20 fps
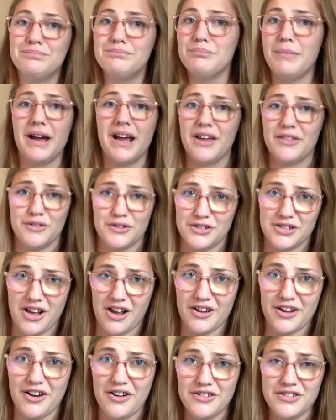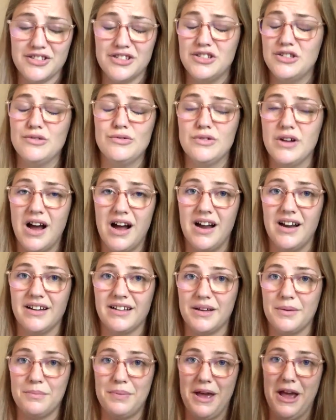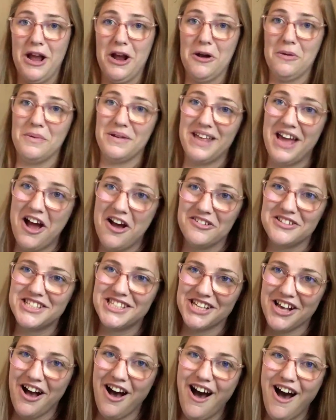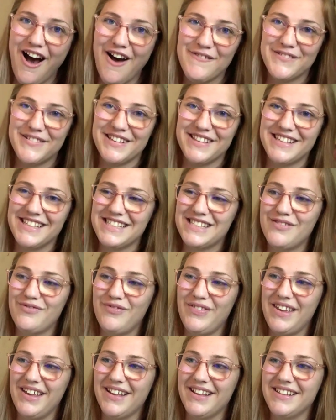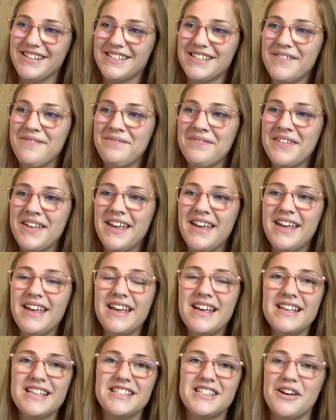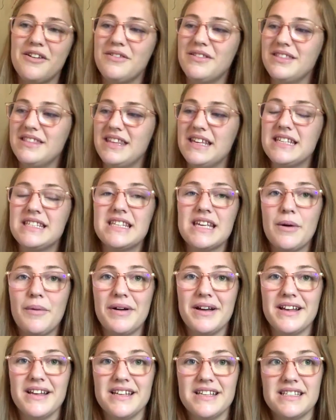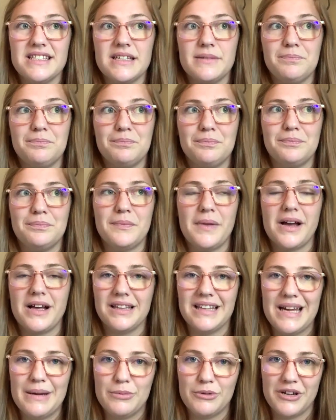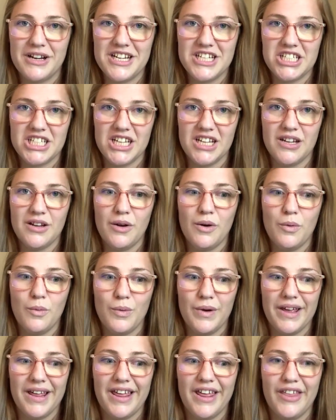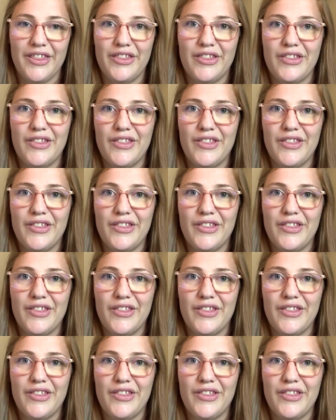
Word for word: My other sock yarns do not compare with how soft this feels. So this was a collaboration with